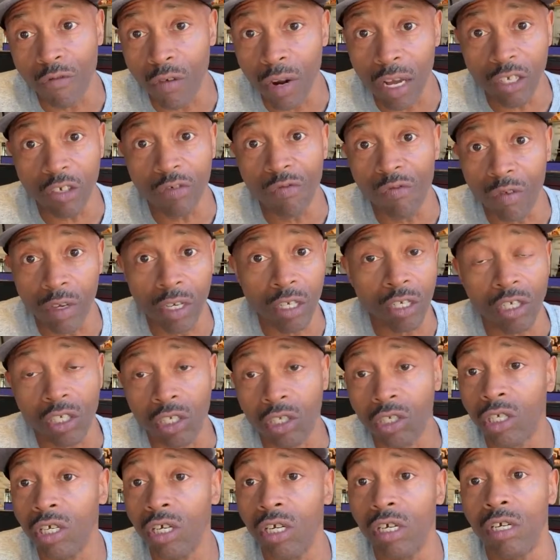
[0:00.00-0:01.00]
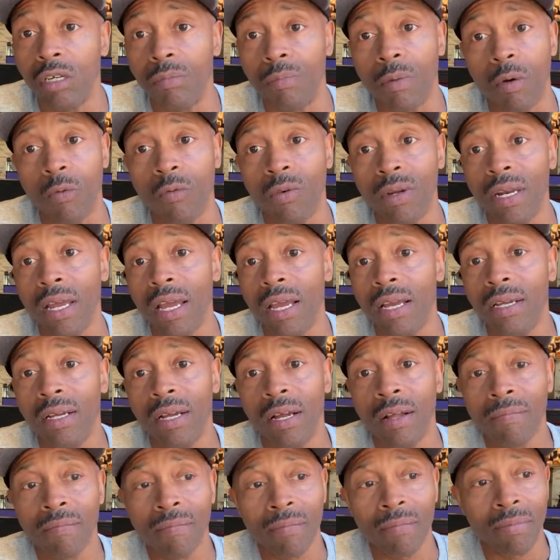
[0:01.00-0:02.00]
The fresh fish is good, but when
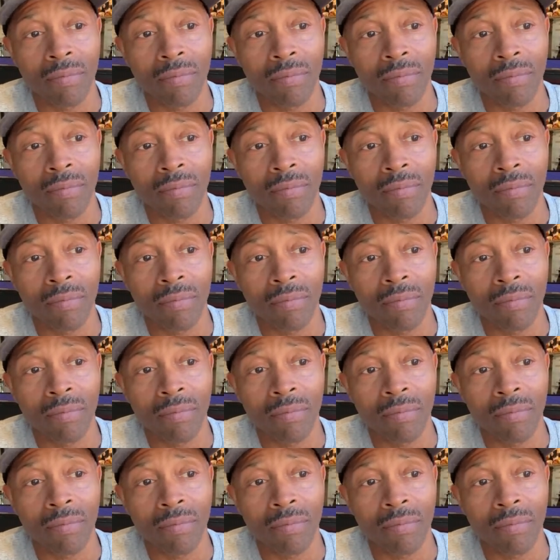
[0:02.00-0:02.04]
they